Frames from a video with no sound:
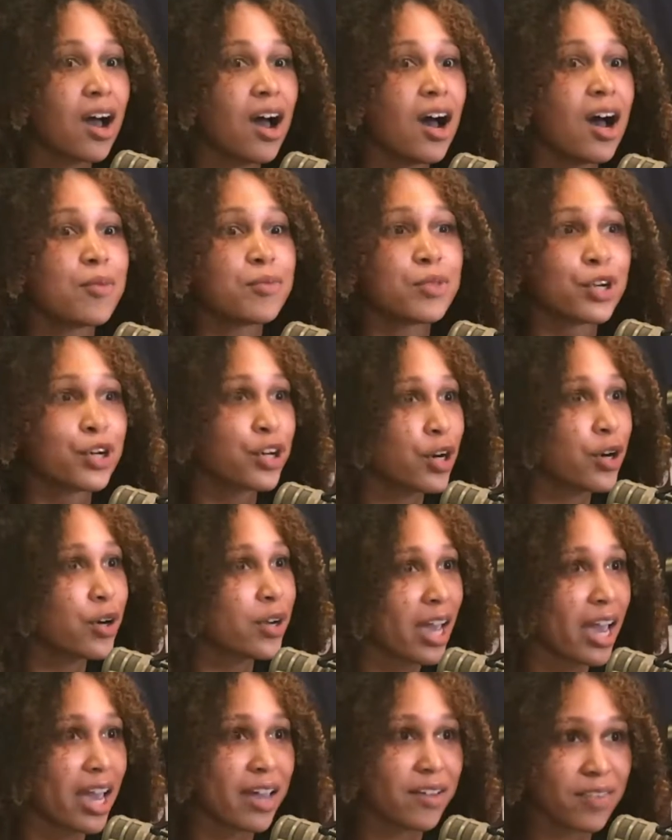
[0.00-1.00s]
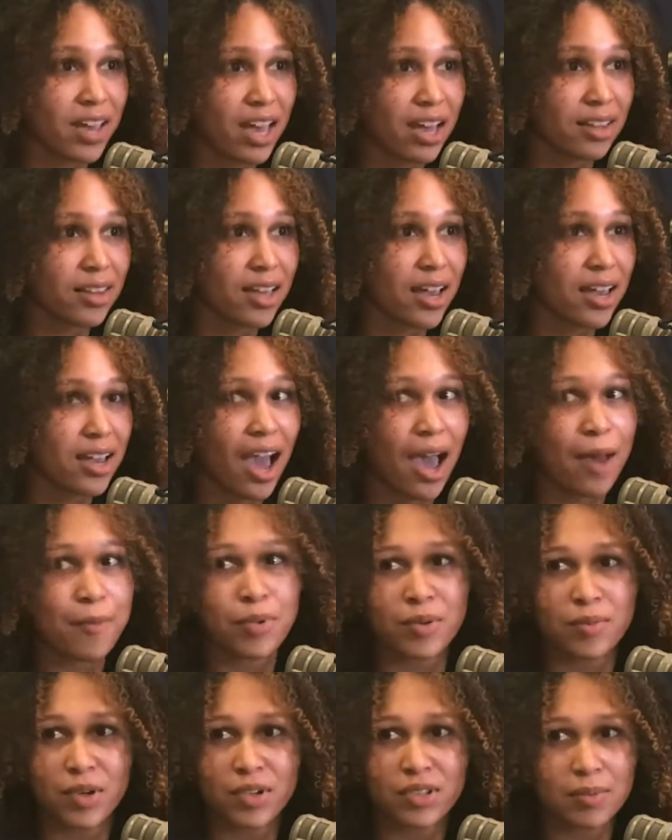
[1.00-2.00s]
The Girl Cave LA, I
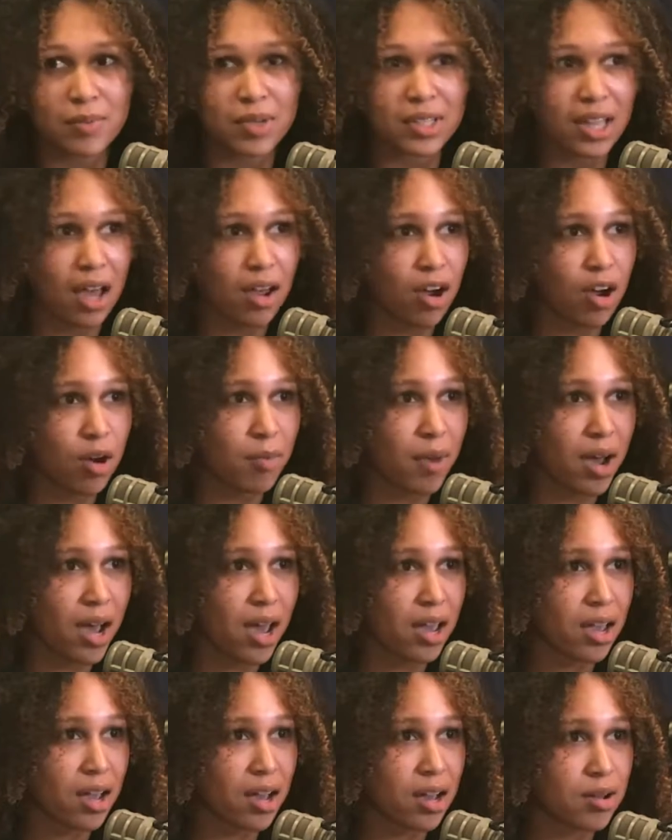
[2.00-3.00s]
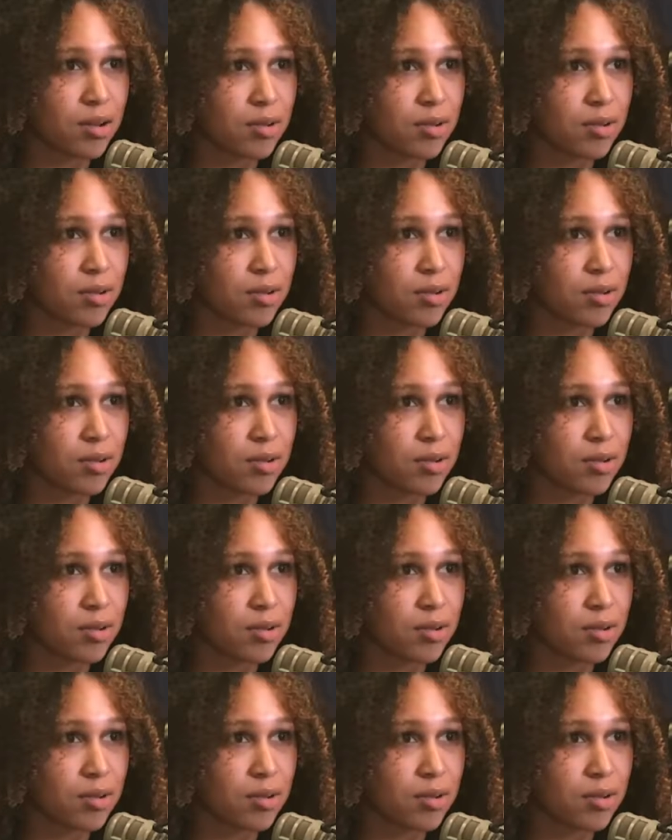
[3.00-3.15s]
promote them a lot on my